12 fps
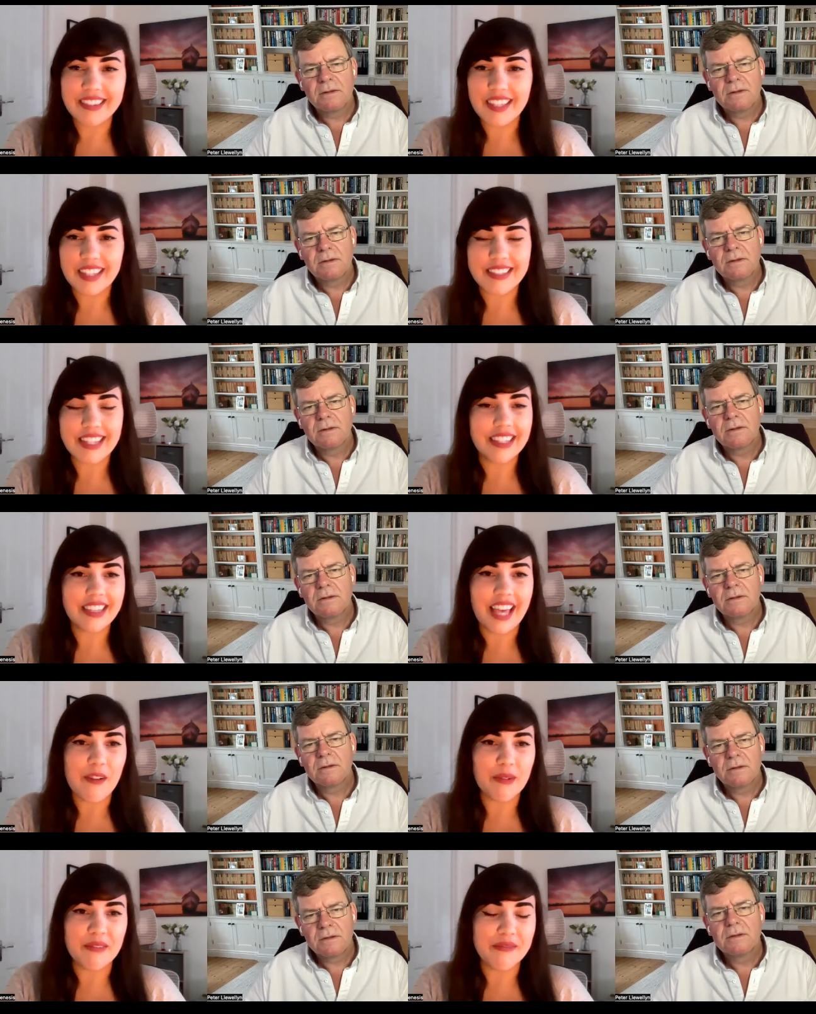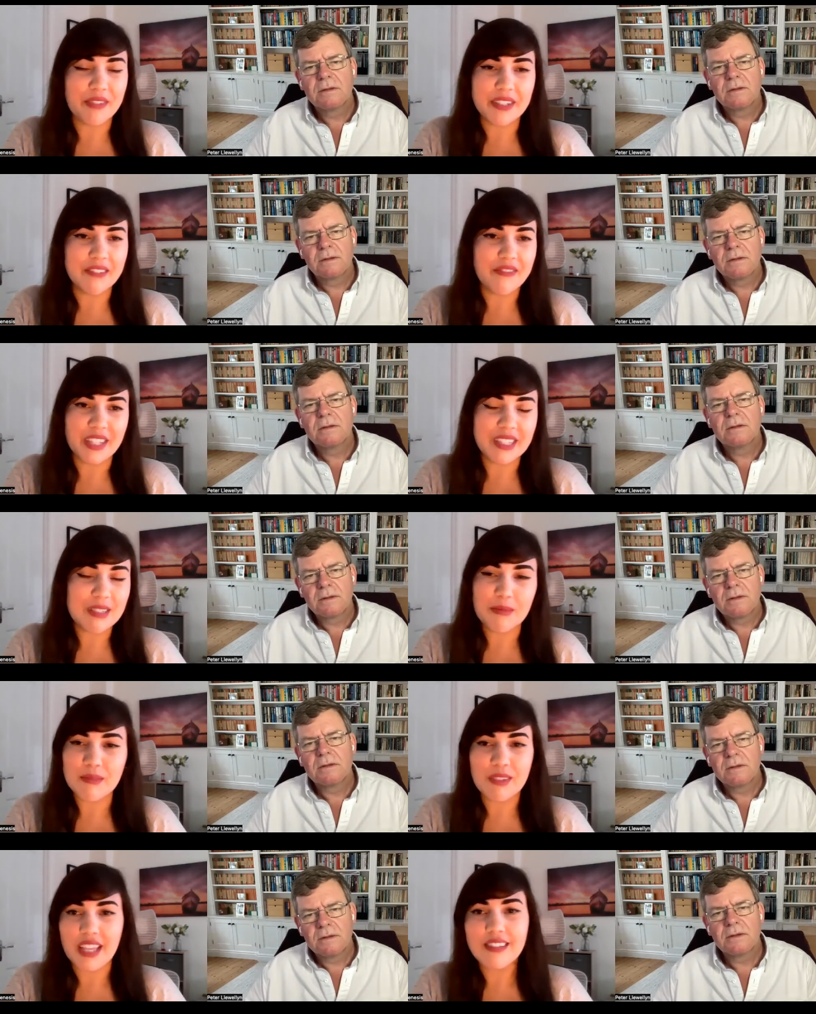Speaker 1: and things like that, we're very
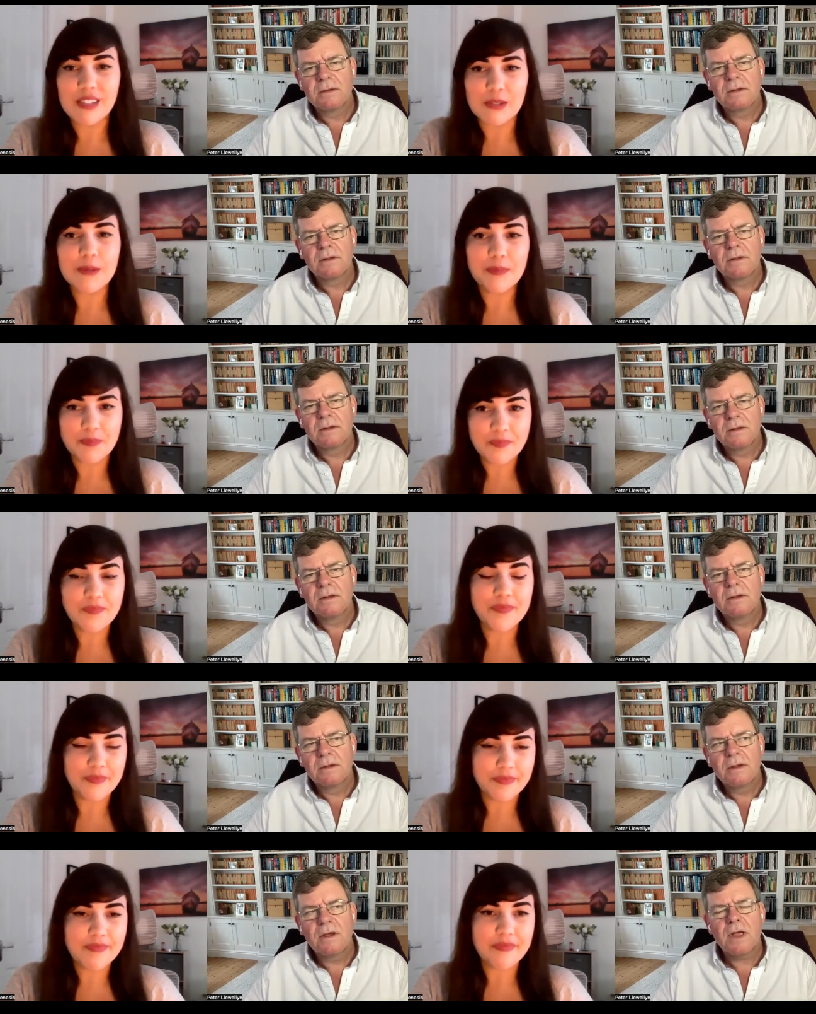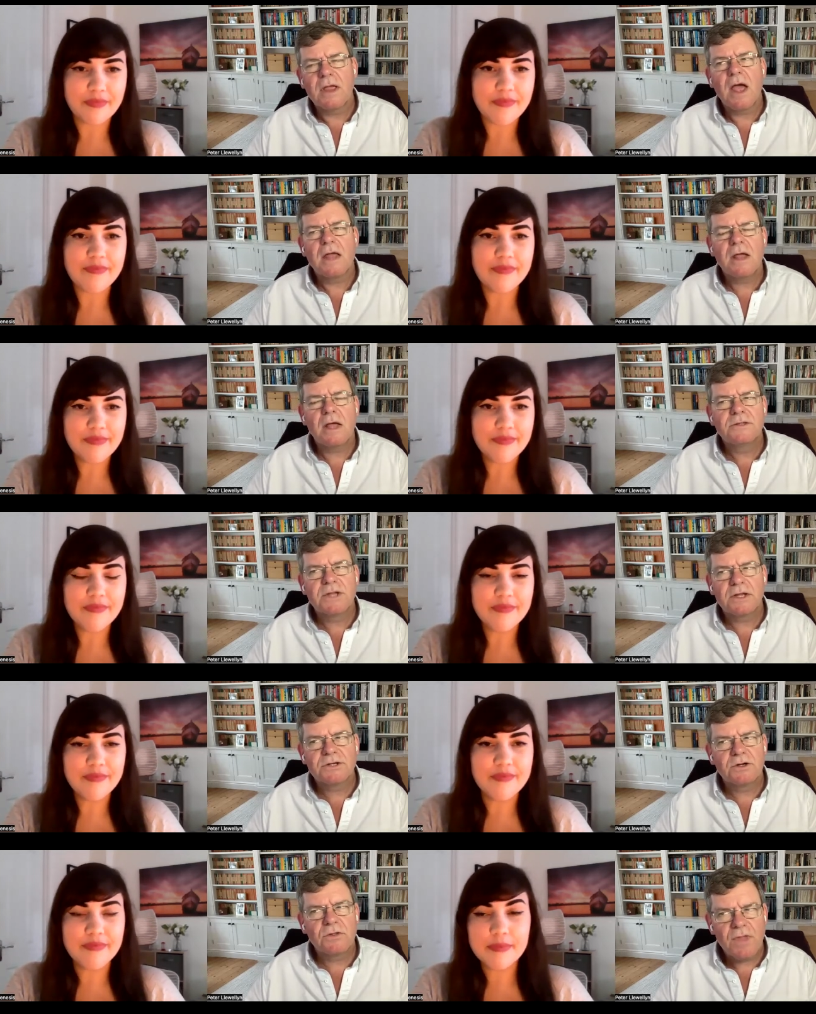flexible for that too.
Speaker 2: Okay, and,
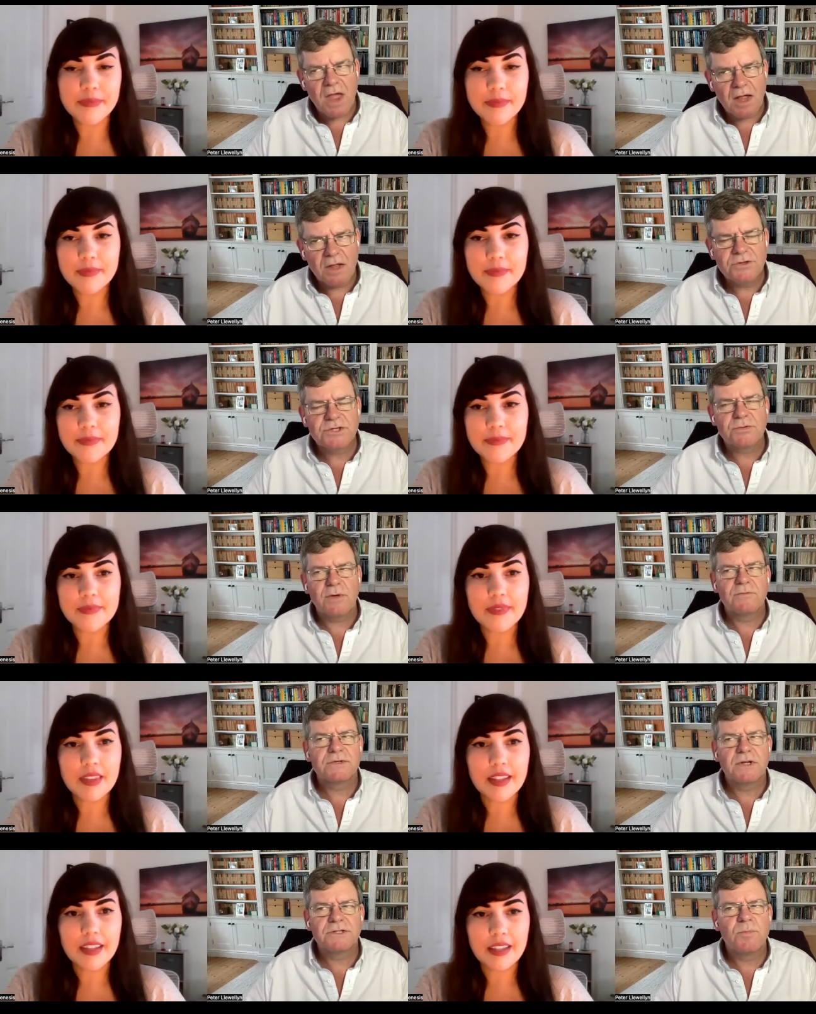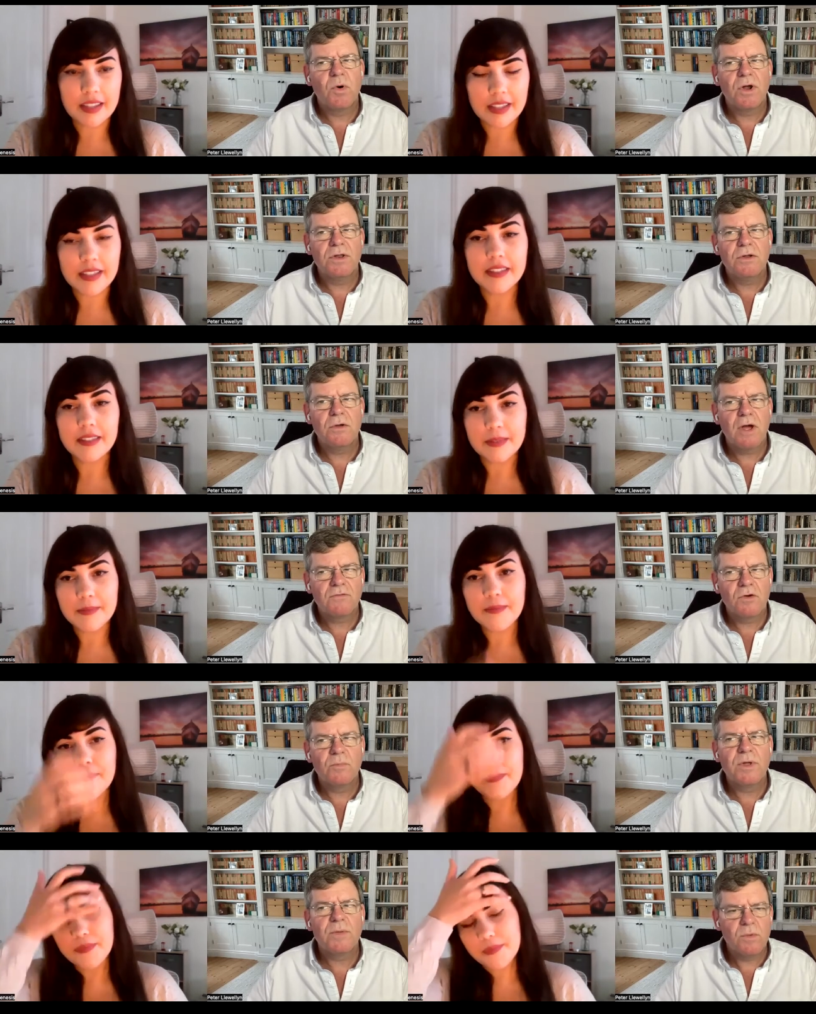and touching on that, and just to emphasise the point, you
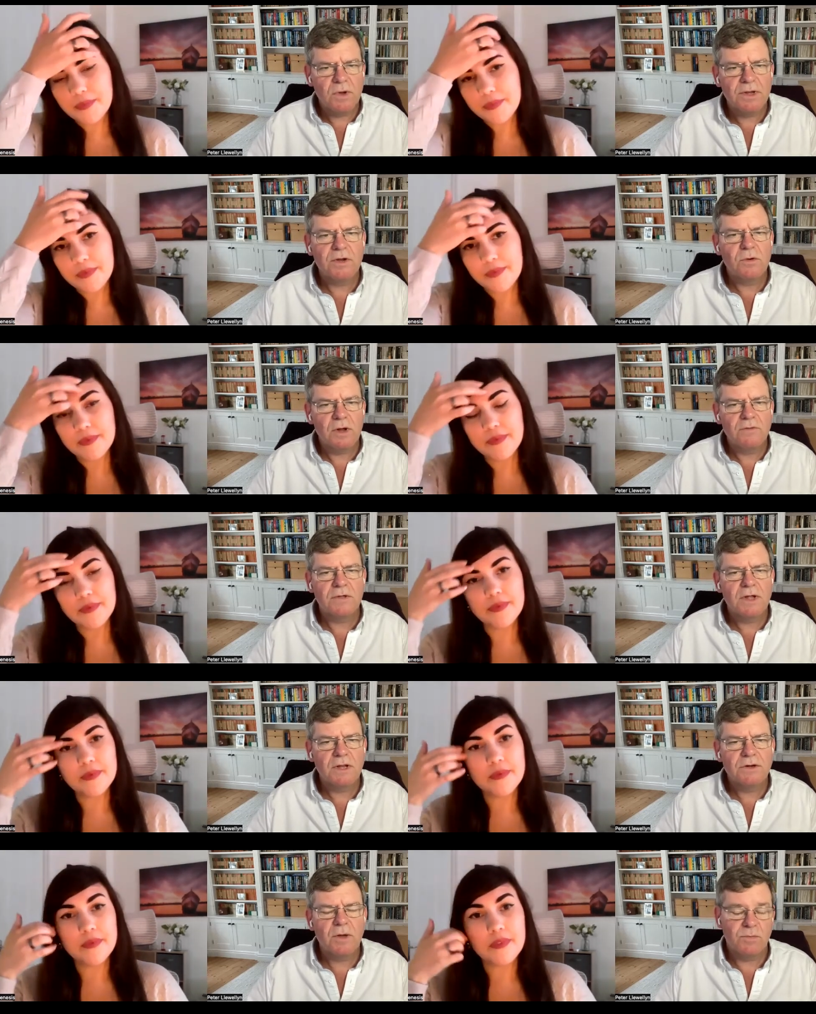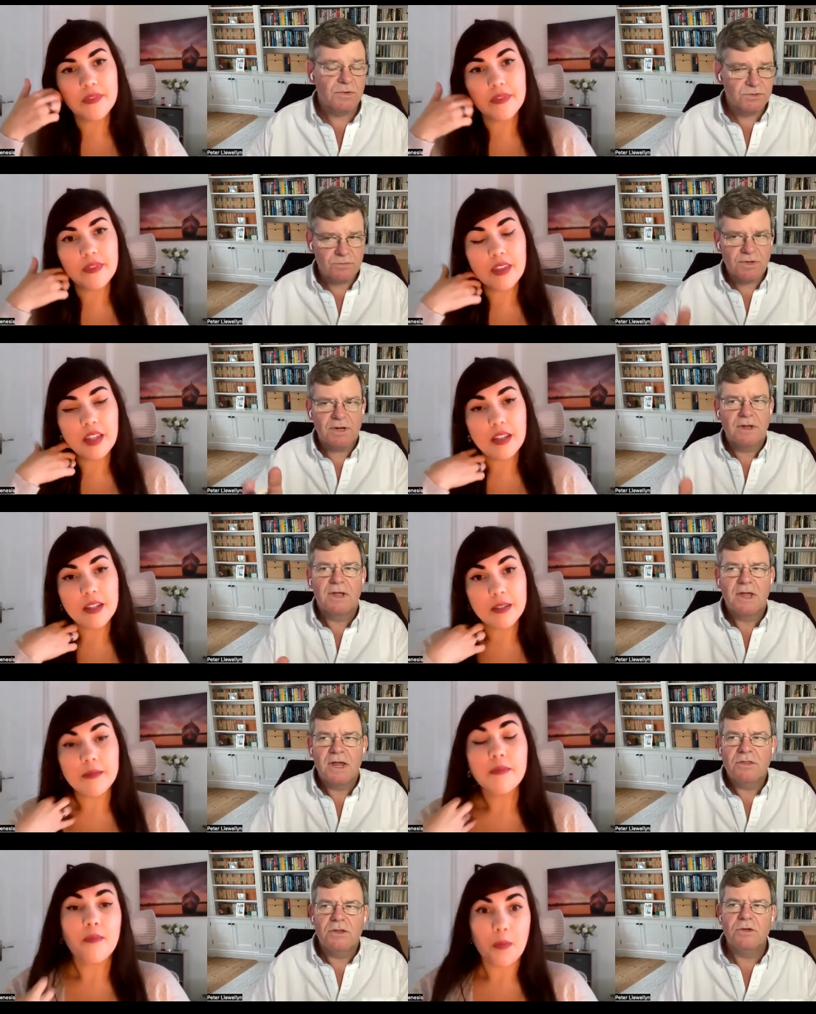have got people working all over the country. I mean, we're talking
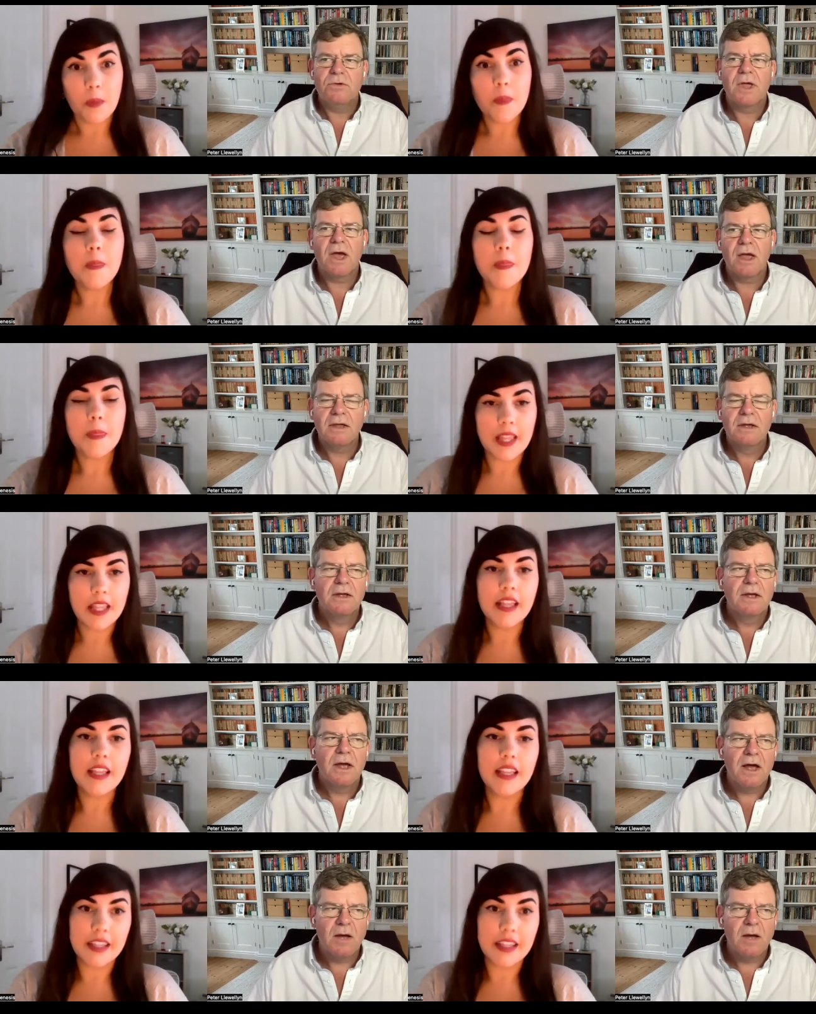in the UK.